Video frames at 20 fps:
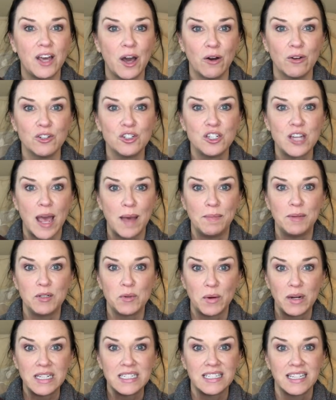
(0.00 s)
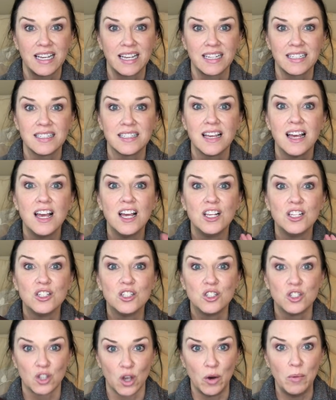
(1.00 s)
Coach Tabby 26
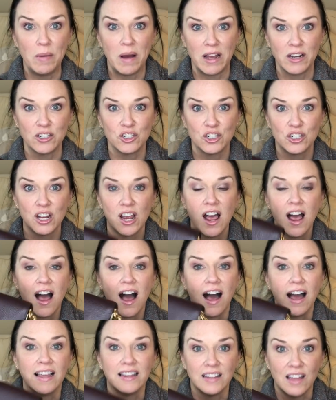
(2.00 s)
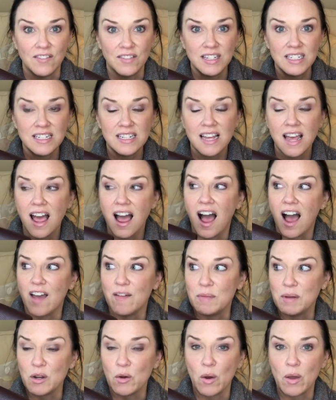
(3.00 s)
so much. I love it. I've
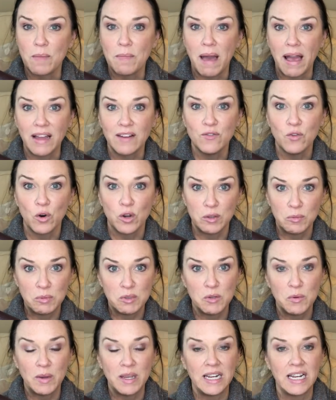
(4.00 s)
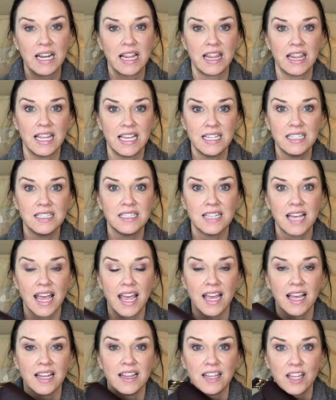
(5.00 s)
been going back and forth between this
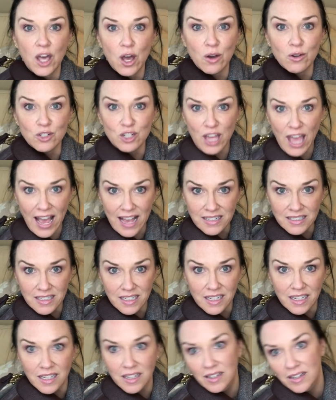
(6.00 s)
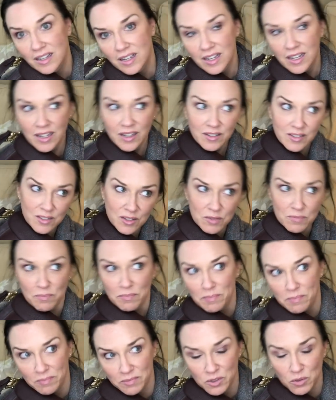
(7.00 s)
and the Coach Cassie
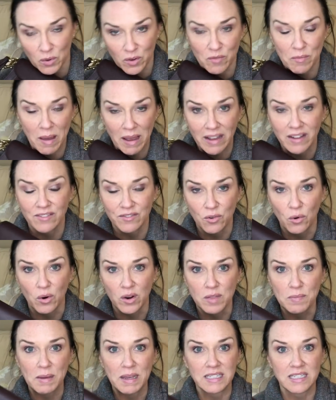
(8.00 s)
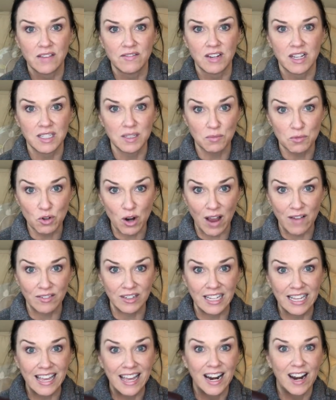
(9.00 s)
sort of back and forth because I've done some
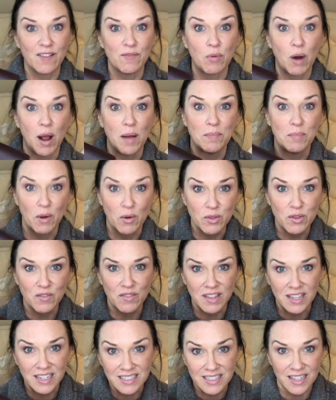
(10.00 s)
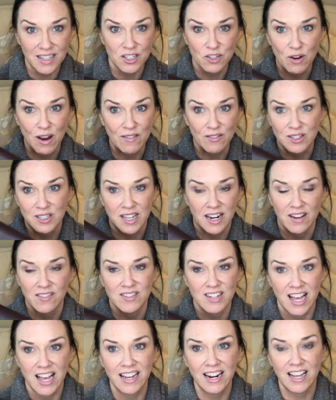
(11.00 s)
traveling and I brought both of these in the travels that I've
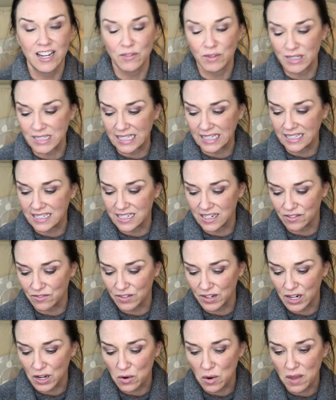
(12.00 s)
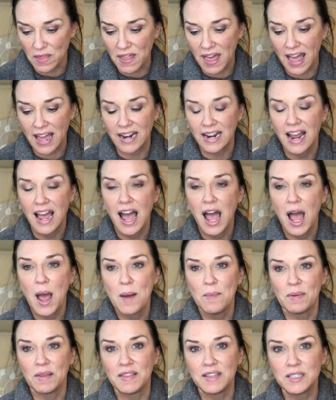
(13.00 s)
done. I recently did a video on that.
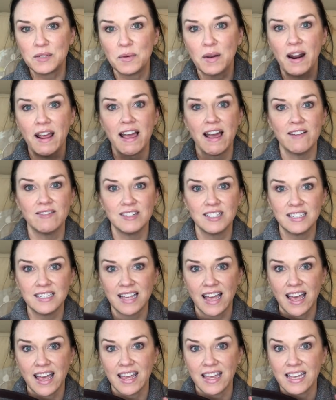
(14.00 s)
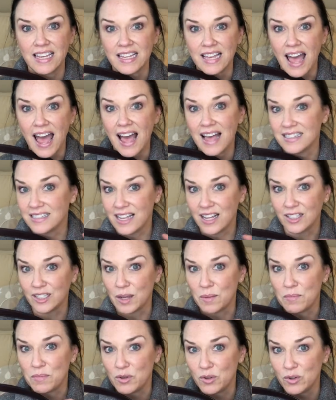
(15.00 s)
But this one I have to say, it has held
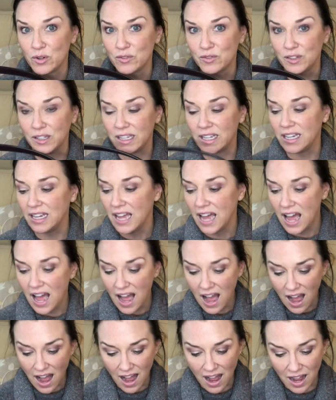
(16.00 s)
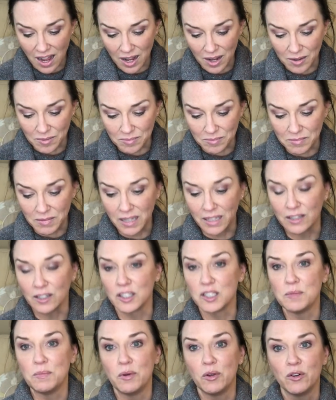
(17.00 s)
up beautifully. Um, it
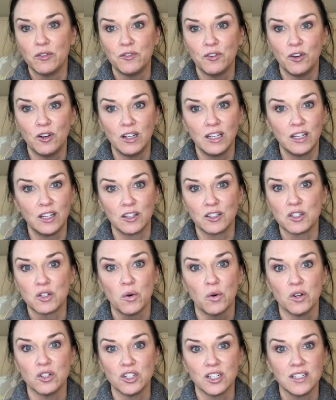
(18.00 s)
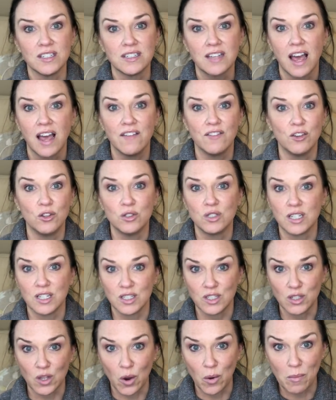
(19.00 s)
looks beautiful, it looks gorgeous. I've used it
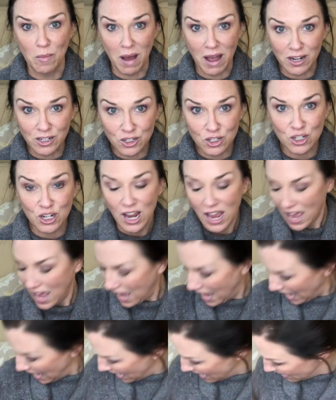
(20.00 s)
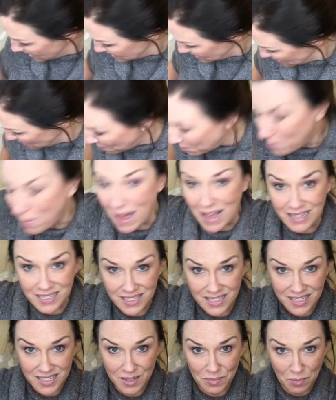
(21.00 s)
so much. And the
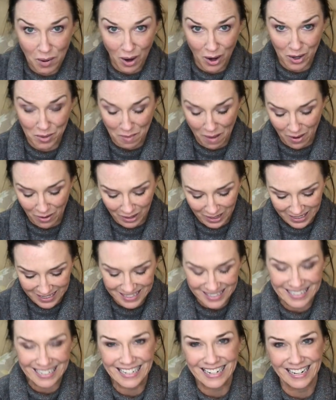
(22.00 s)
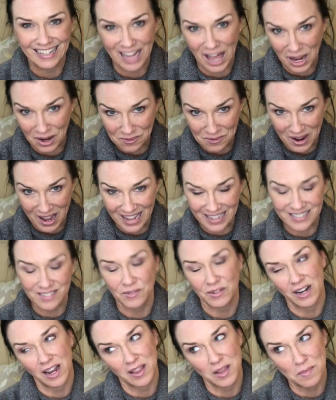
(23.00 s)
best part about it, in a lot of ways,
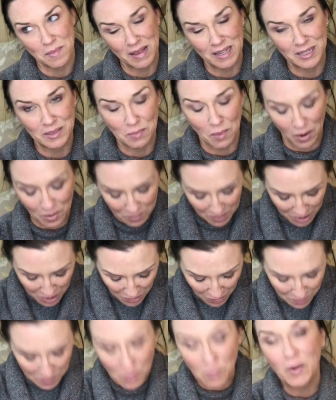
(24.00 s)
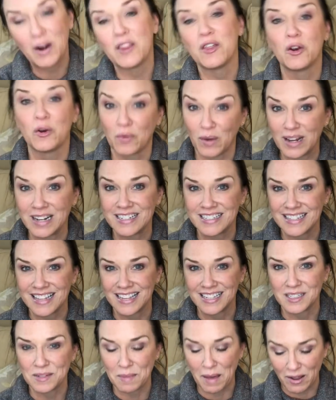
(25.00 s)
well, not the best part, but you know what I mean? One of the greatest
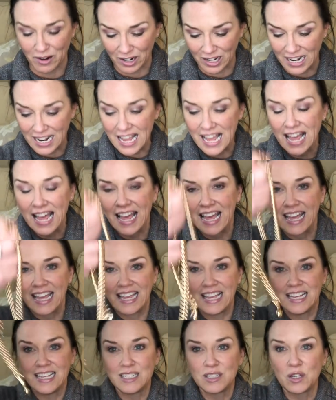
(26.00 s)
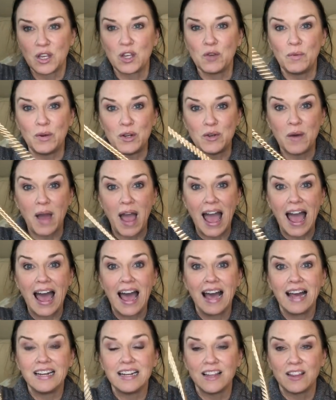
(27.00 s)
things about it is when you
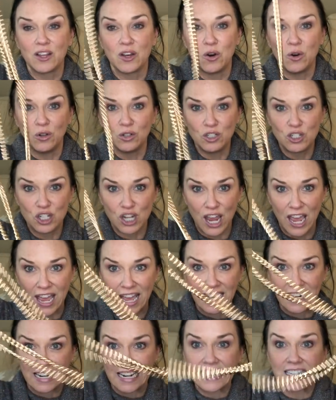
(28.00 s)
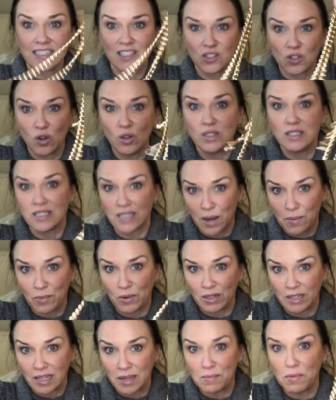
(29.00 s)
add the gold chain, it is sold
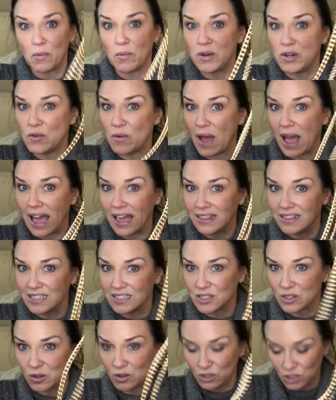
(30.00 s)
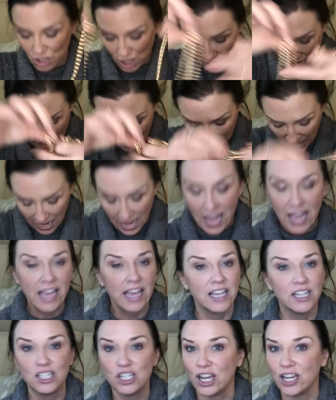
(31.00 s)
separately, but when you add this gold chain,
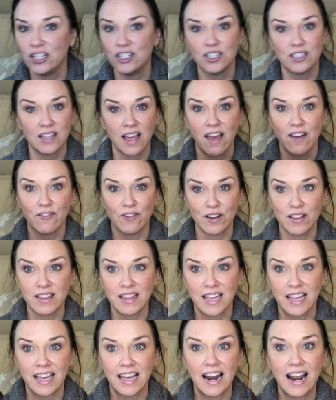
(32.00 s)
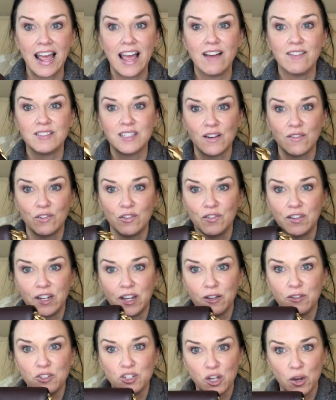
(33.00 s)
it changes everything. And I have several
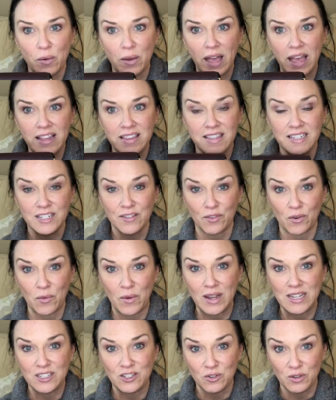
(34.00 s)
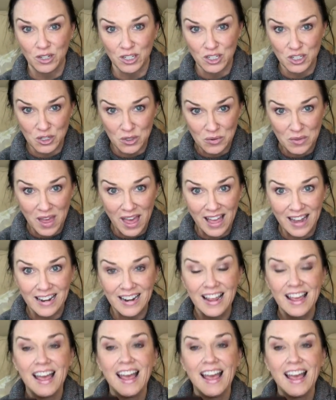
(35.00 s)
videos showing the different ways you can do that.